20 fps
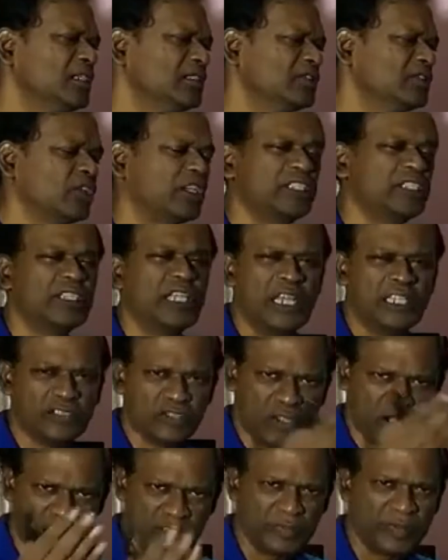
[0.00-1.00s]

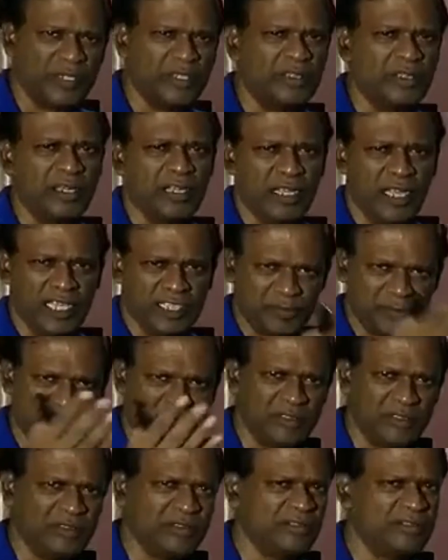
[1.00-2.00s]
That has
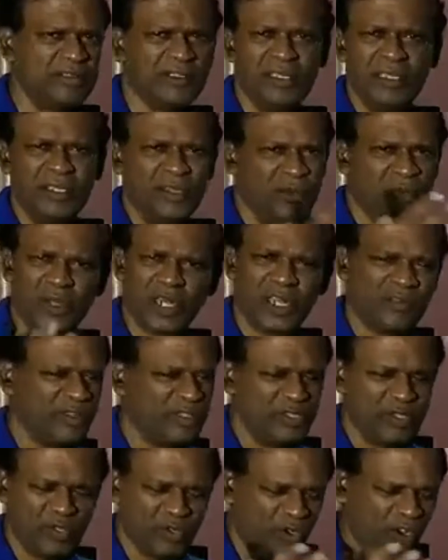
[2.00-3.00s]
been whatever
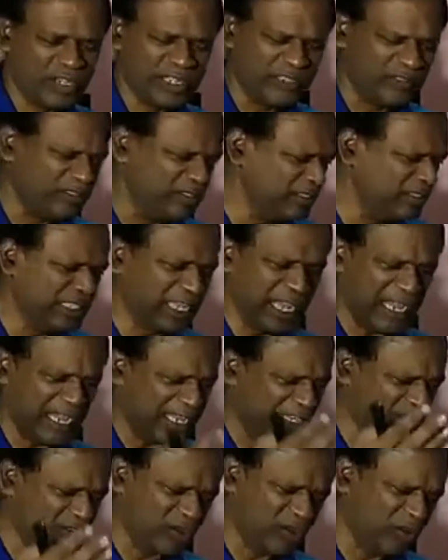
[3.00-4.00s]
you call it,
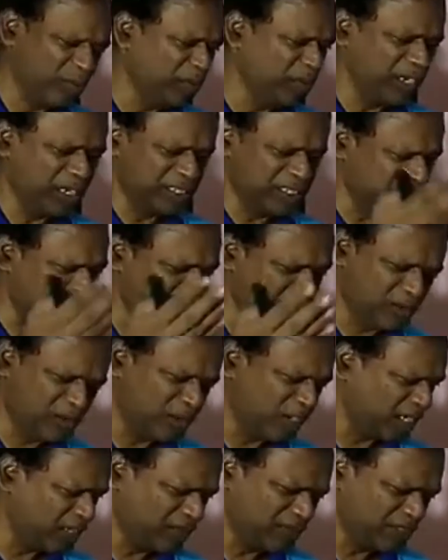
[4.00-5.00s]
dead or murdered or
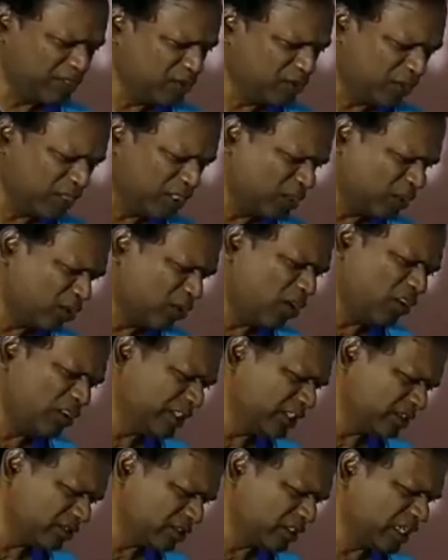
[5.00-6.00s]
whatever you want to call it.
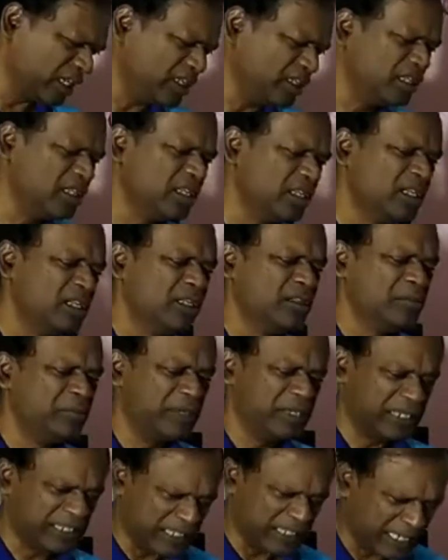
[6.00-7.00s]
Okay,
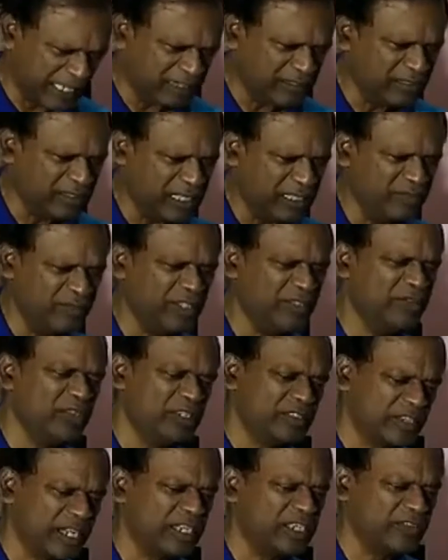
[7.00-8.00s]
but again, that we will
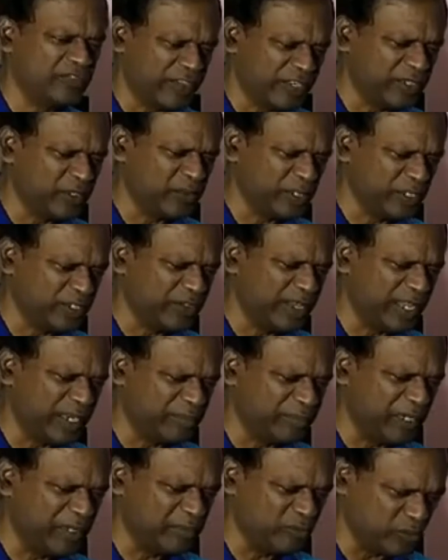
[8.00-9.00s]
try to find a way to help
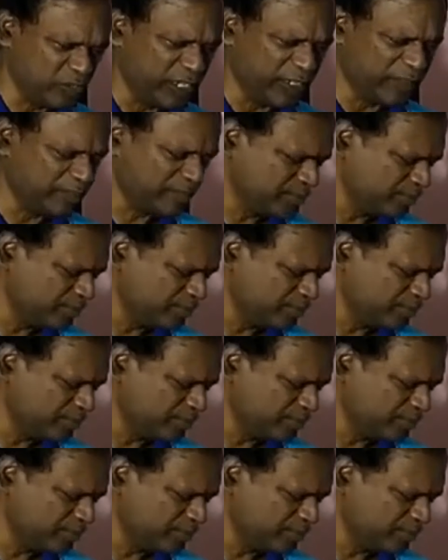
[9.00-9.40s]
them today.